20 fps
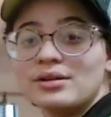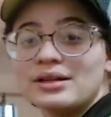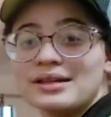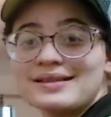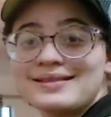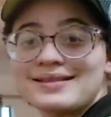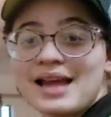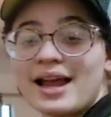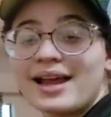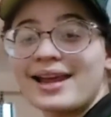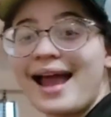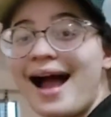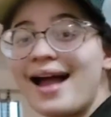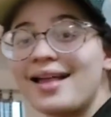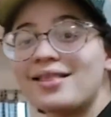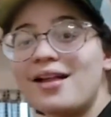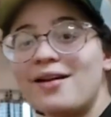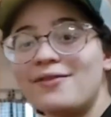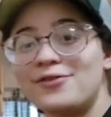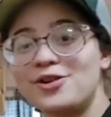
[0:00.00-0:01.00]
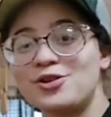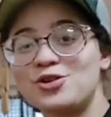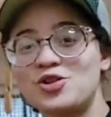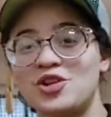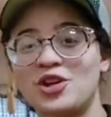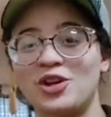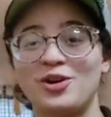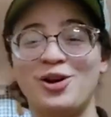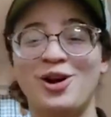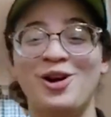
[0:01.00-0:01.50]
And he's like, "Yeah, I love you
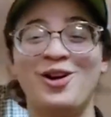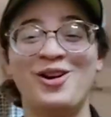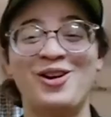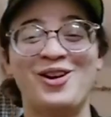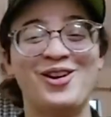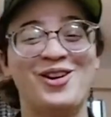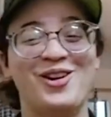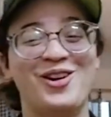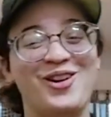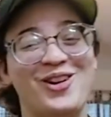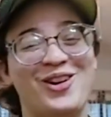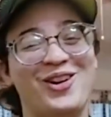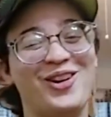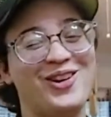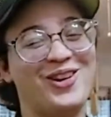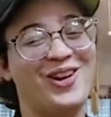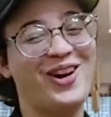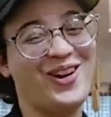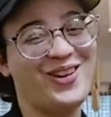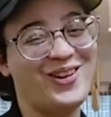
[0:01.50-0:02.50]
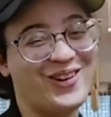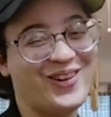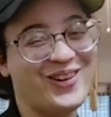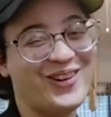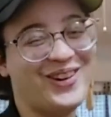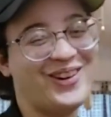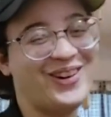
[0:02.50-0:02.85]
too."